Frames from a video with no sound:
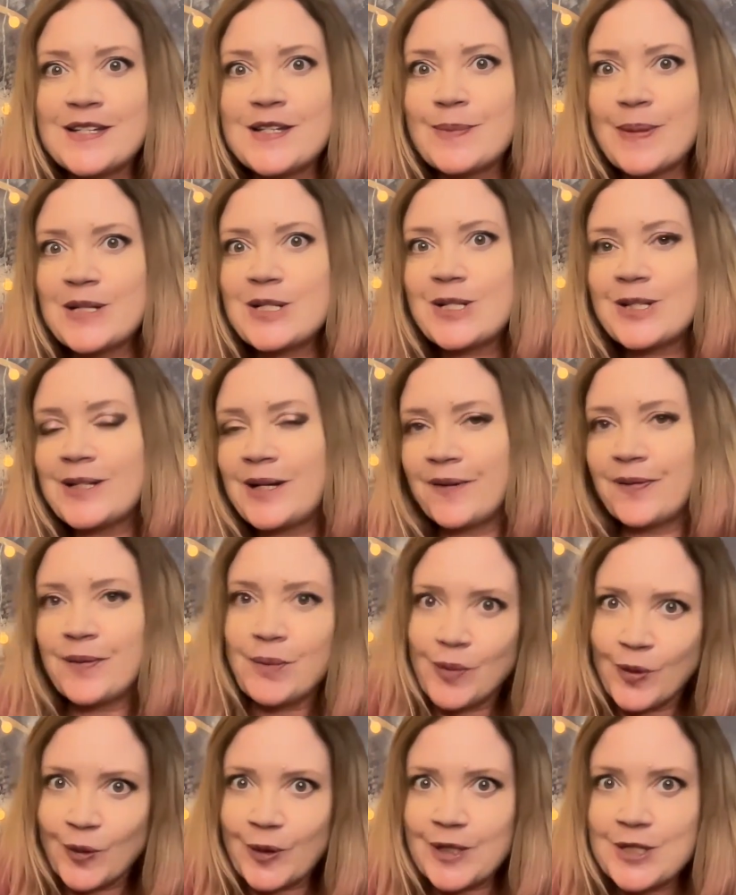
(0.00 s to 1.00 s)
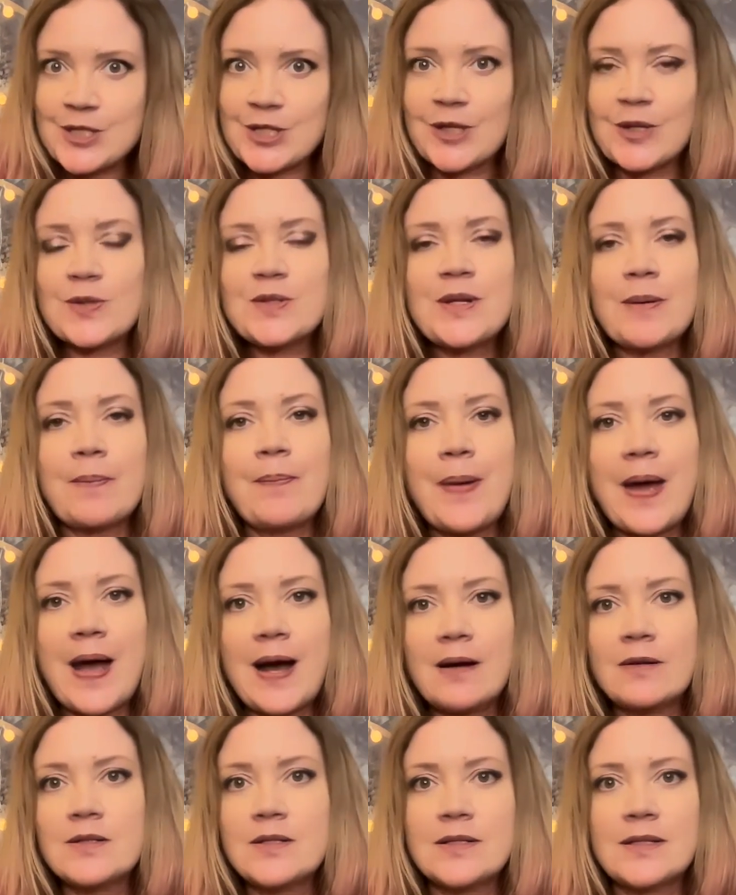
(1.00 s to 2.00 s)
especially on the morning shows,
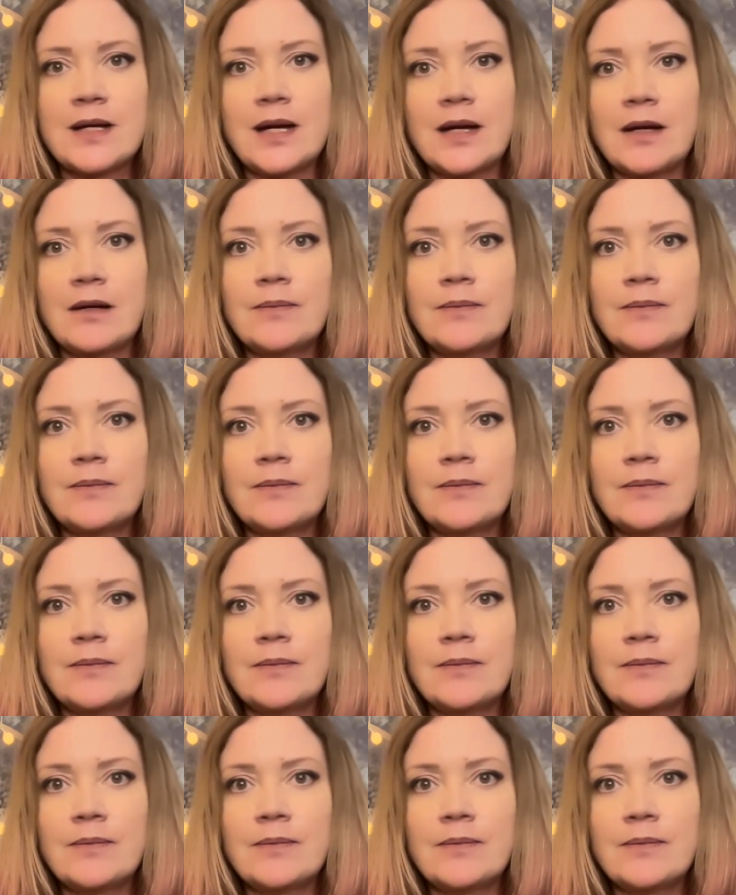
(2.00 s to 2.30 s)
about